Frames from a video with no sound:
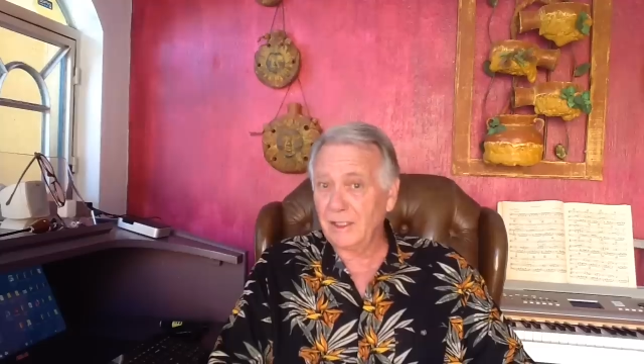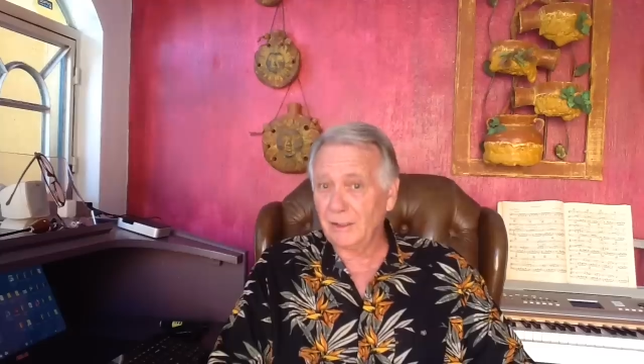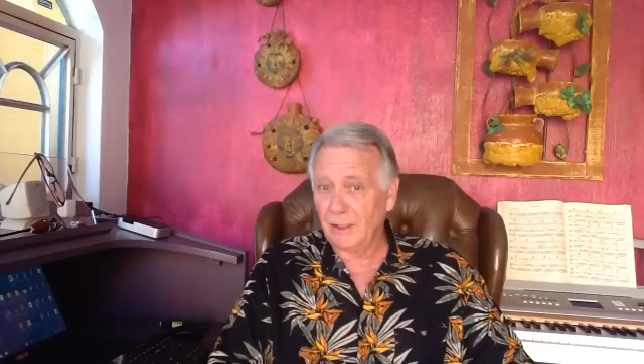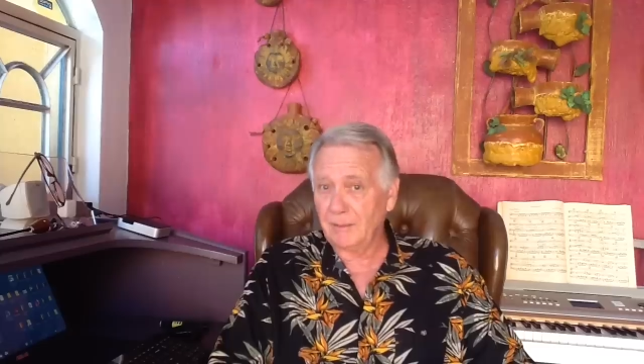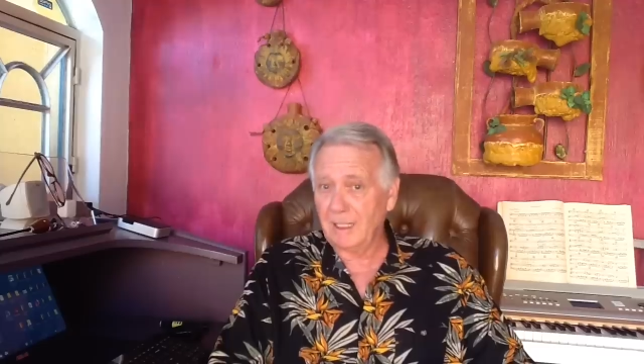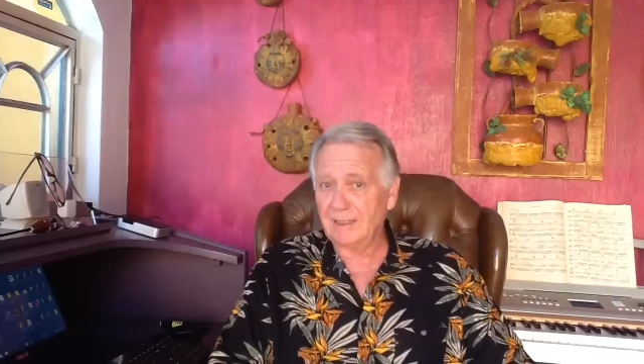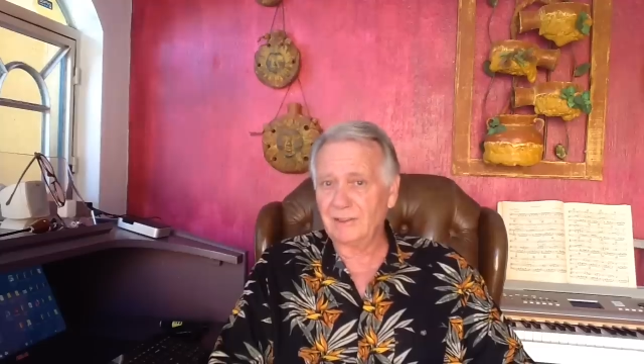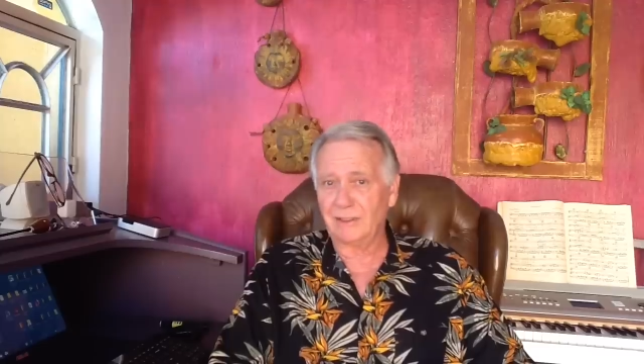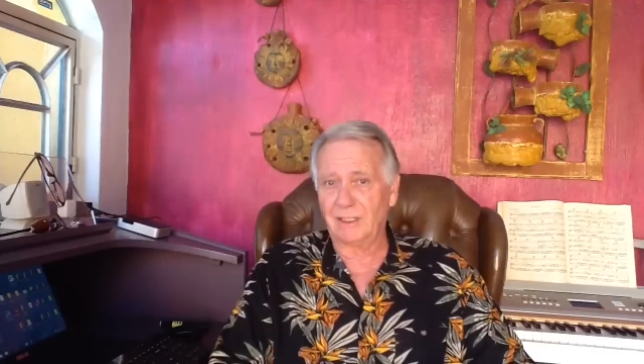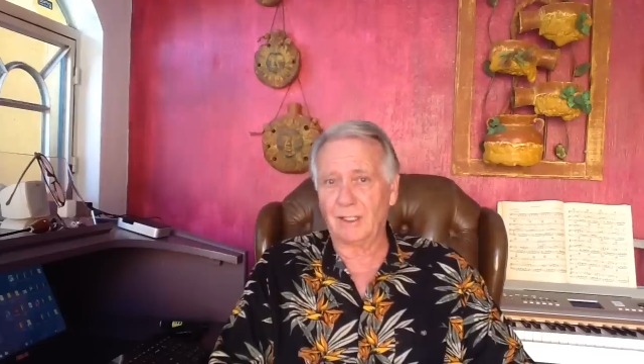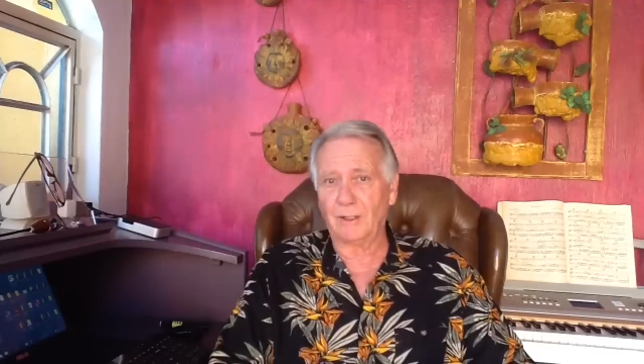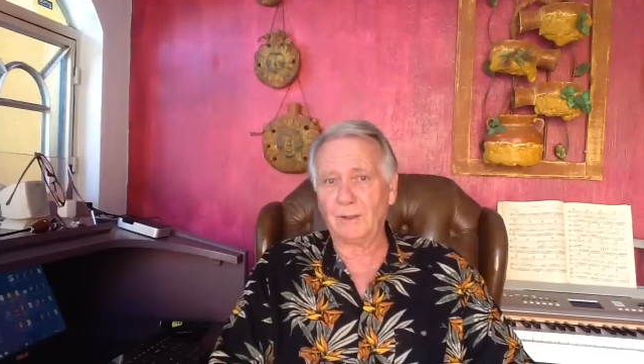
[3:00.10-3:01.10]
here in
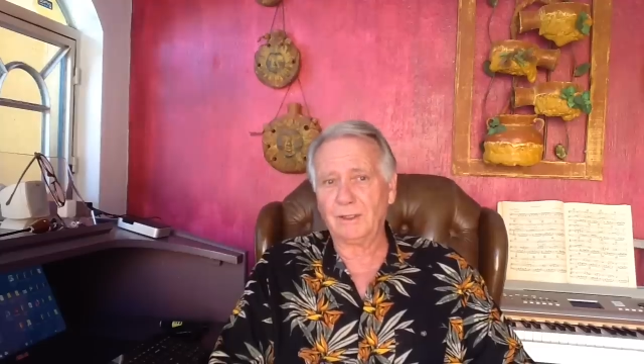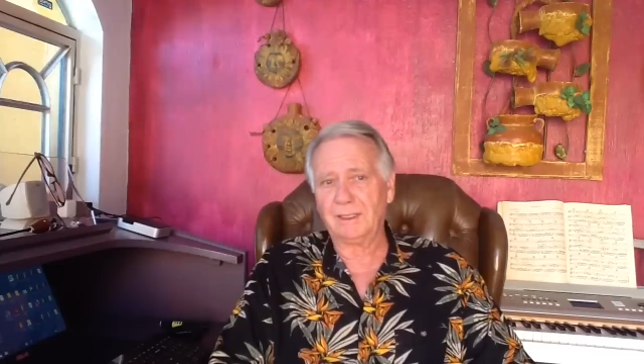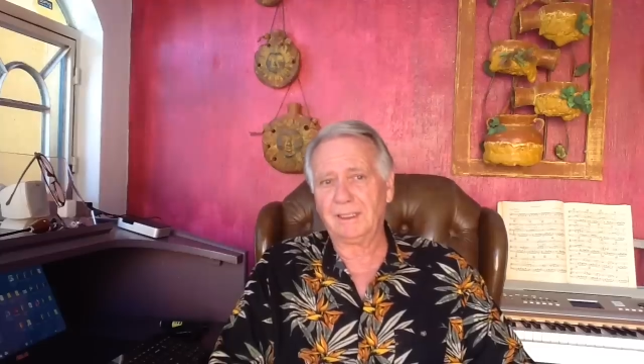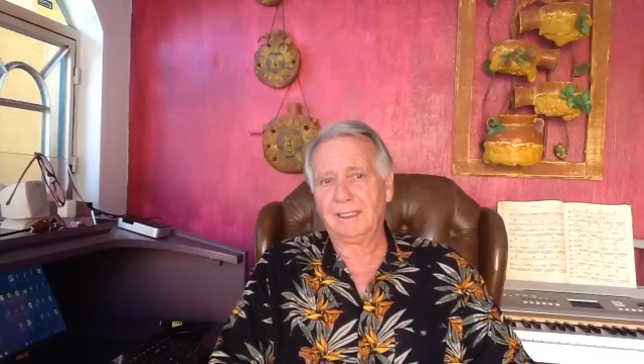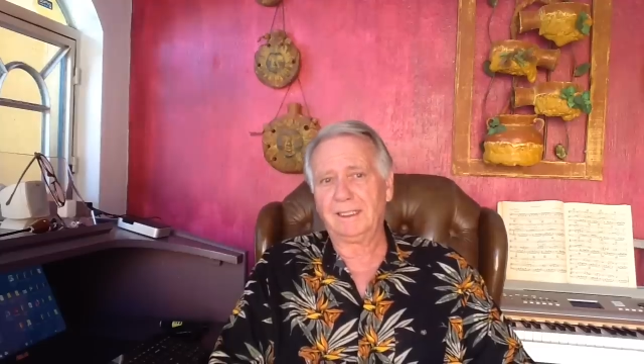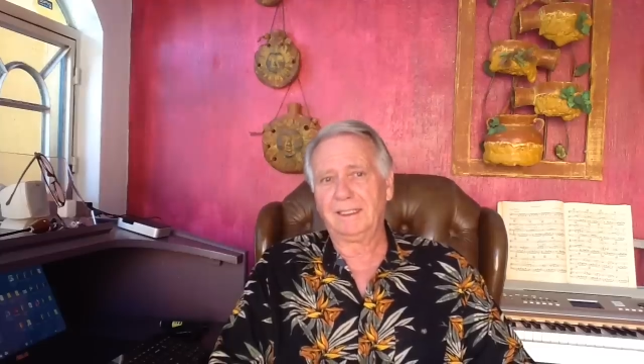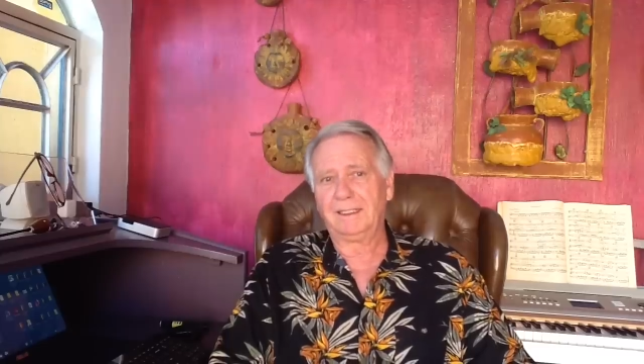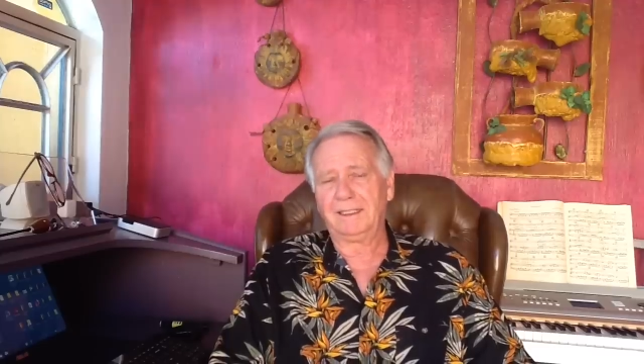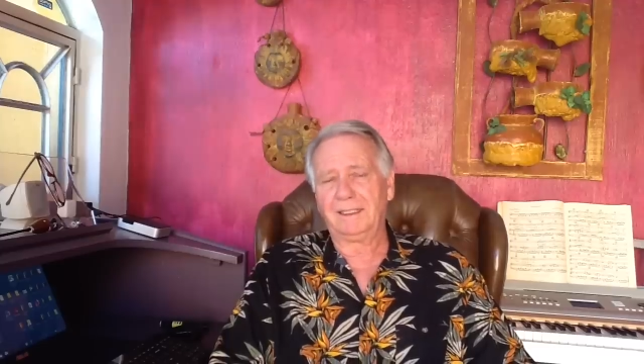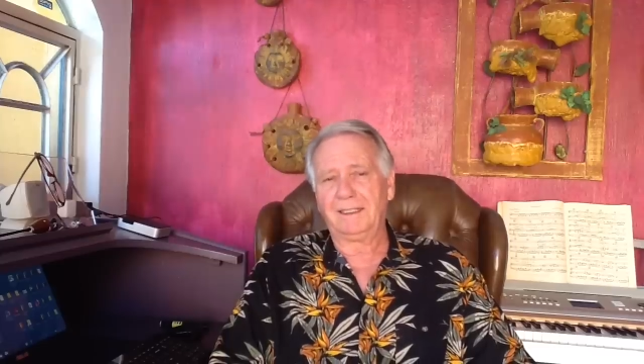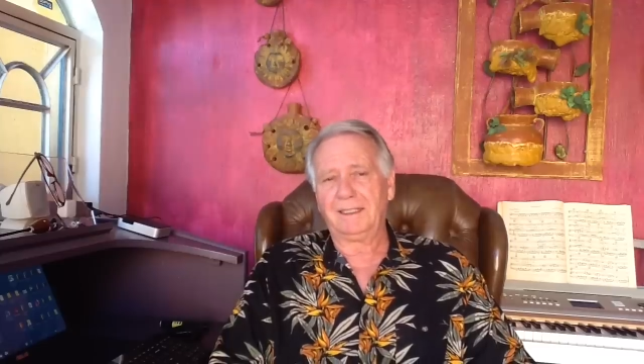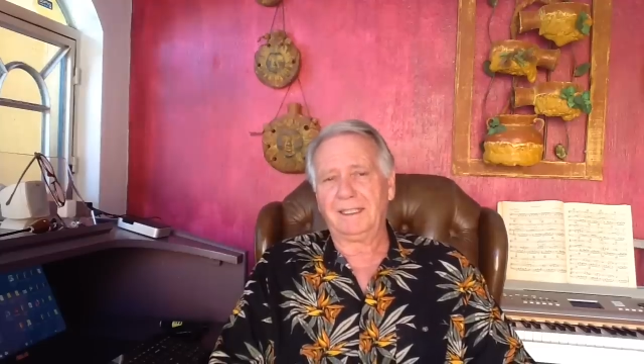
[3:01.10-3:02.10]
Mexico,
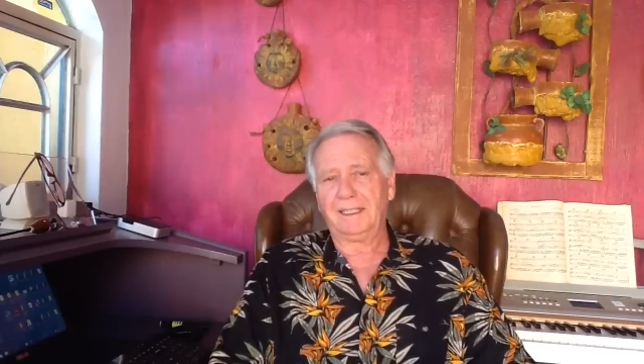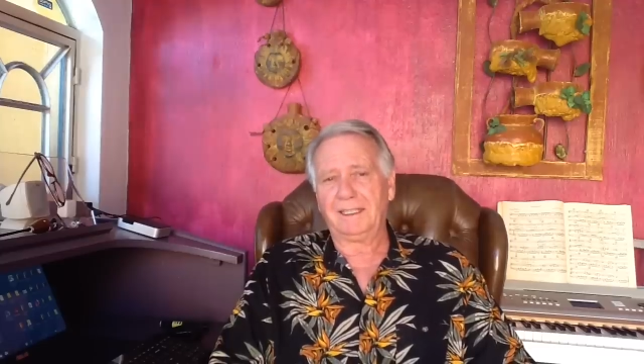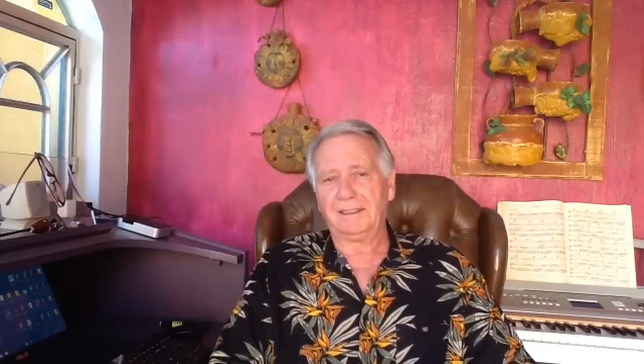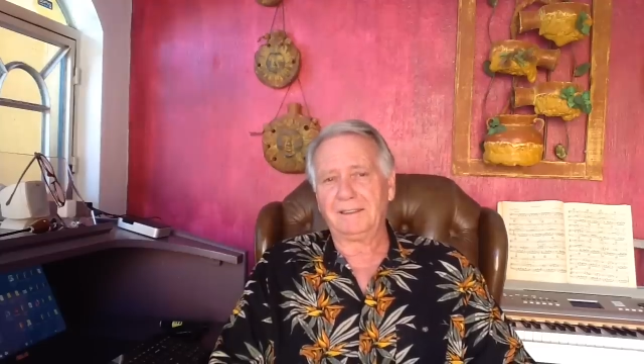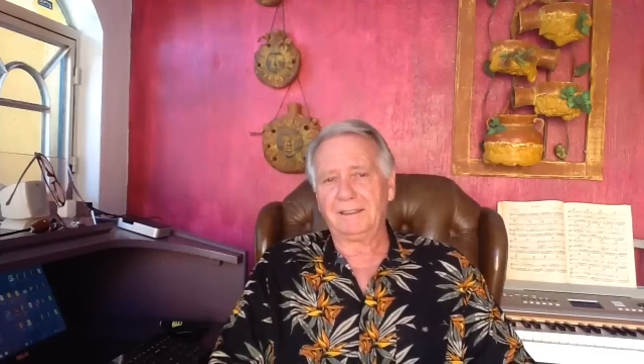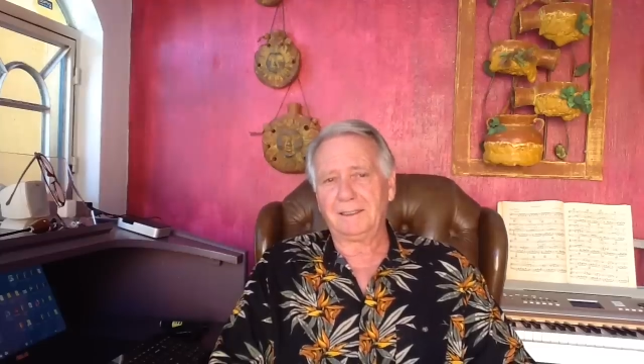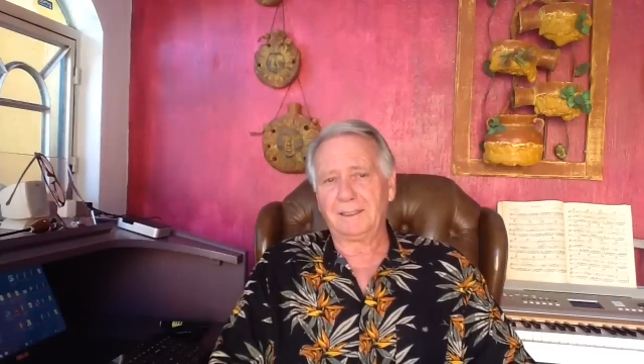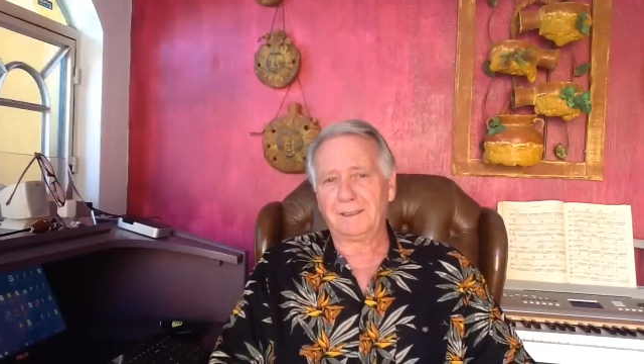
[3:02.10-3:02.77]
and